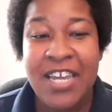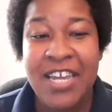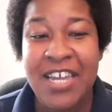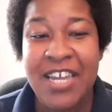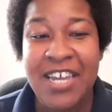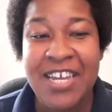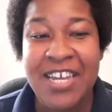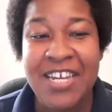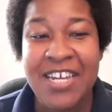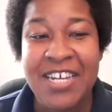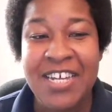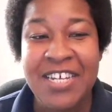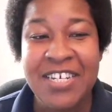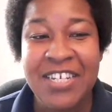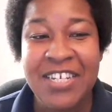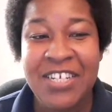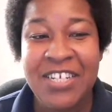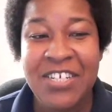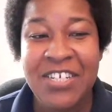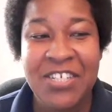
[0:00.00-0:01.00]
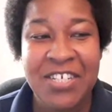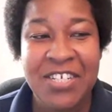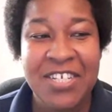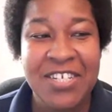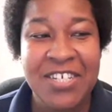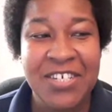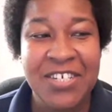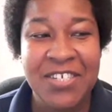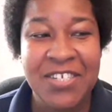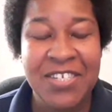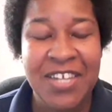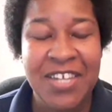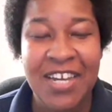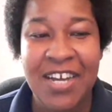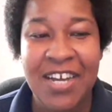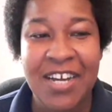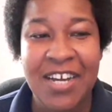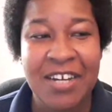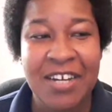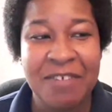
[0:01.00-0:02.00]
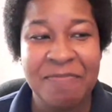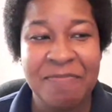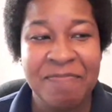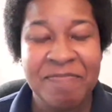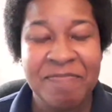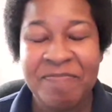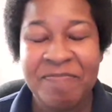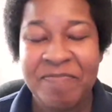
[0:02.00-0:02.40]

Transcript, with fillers: And she just, um,